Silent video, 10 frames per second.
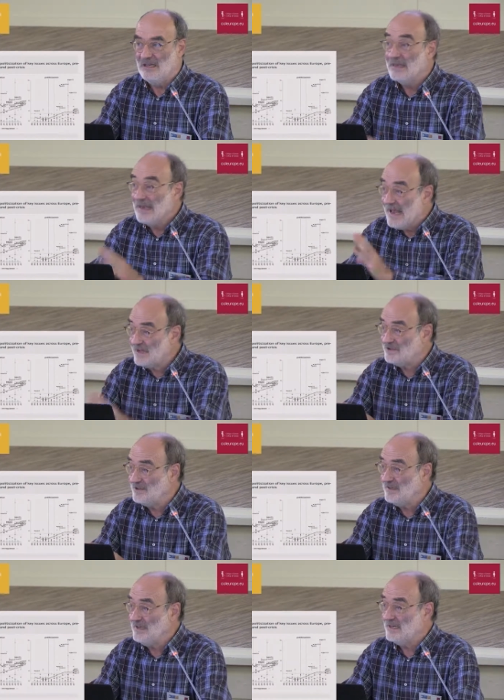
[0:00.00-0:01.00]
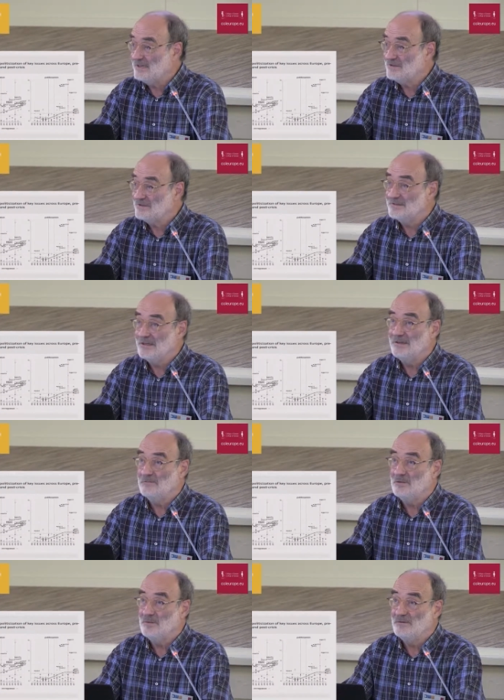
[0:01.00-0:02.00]
national elections than they
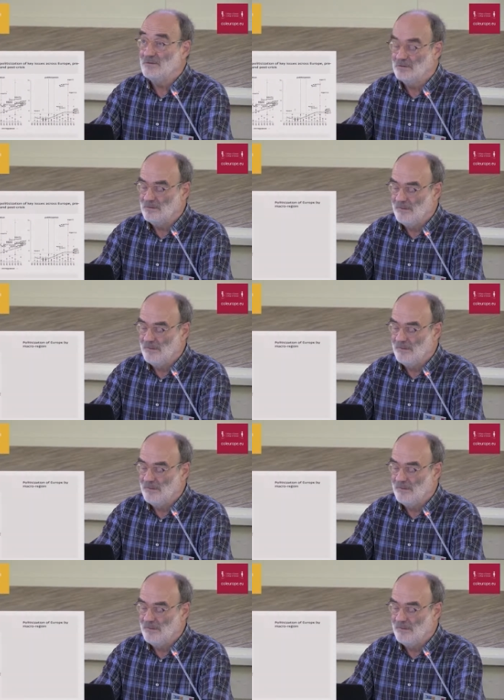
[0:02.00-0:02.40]
were before.